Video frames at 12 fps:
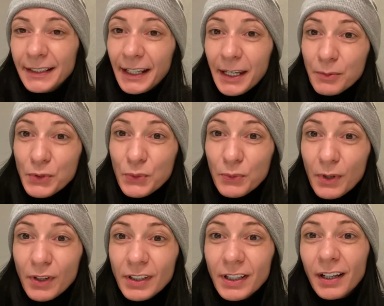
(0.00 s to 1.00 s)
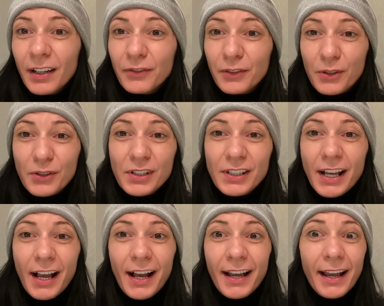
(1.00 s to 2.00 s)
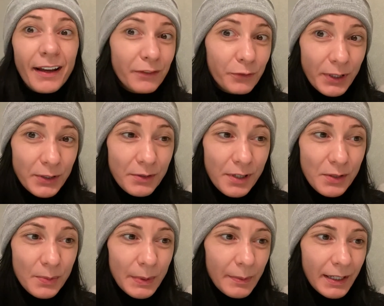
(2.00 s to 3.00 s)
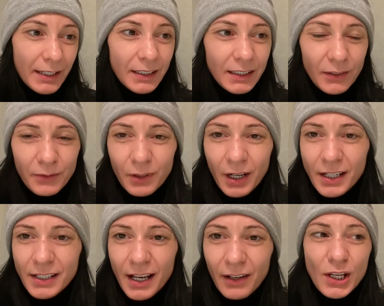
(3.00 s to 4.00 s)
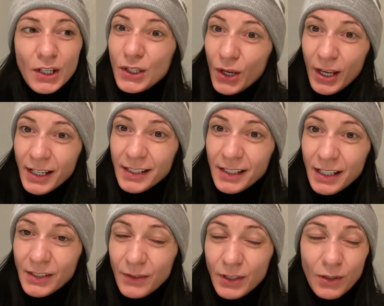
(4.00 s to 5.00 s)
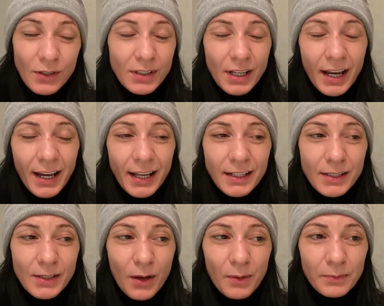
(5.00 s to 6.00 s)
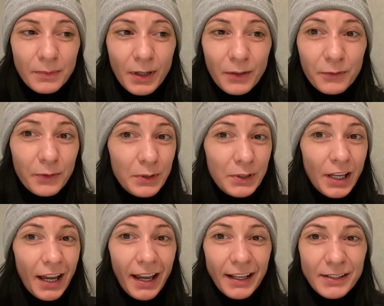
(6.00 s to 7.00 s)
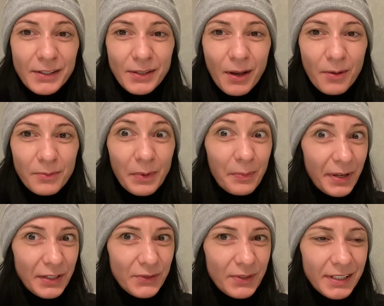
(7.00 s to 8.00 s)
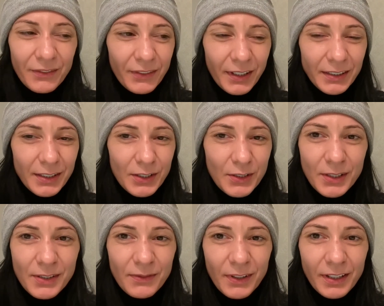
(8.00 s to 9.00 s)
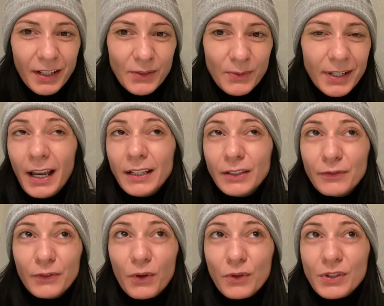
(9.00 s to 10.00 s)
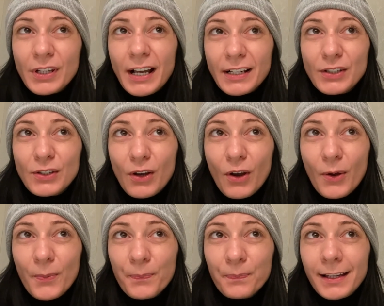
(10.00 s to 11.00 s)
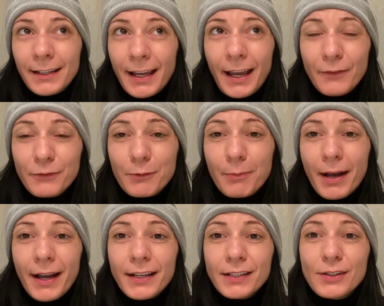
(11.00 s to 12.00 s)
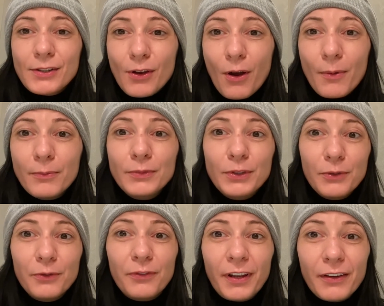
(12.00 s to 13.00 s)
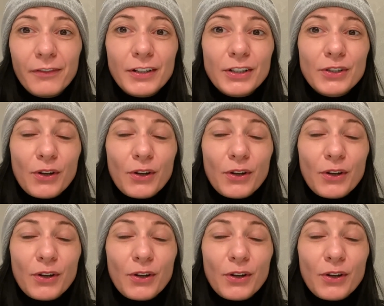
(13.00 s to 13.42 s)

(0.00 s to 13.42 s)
I came to work. Of course, I have went to the supermarket. If you guys have saw yesterday's videos, I had some food. I had some pastries. Very delicious, very nice one. And of course, I saw and I have to buy some new flavors